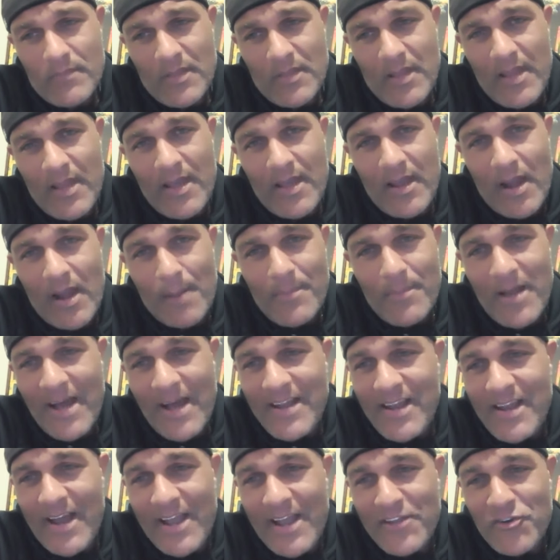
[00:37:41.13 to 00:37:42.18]
And I'm not
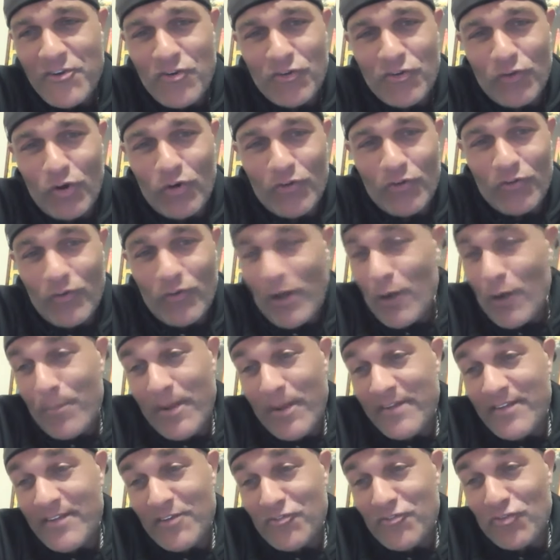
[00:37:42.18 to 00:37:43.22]
nine years old, so I don't pay
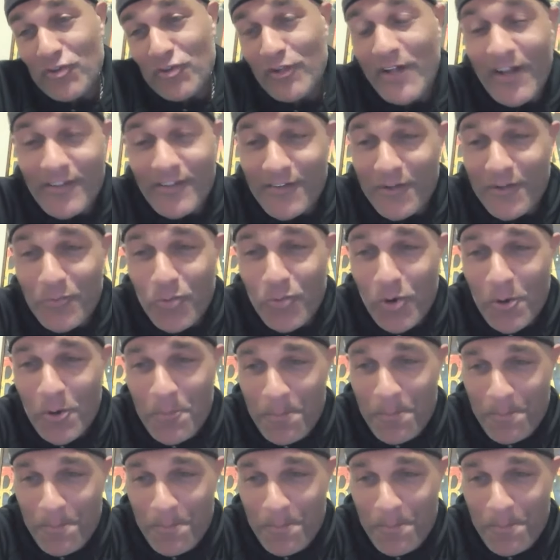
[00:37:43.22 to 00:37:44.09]
attention to clowns anymore.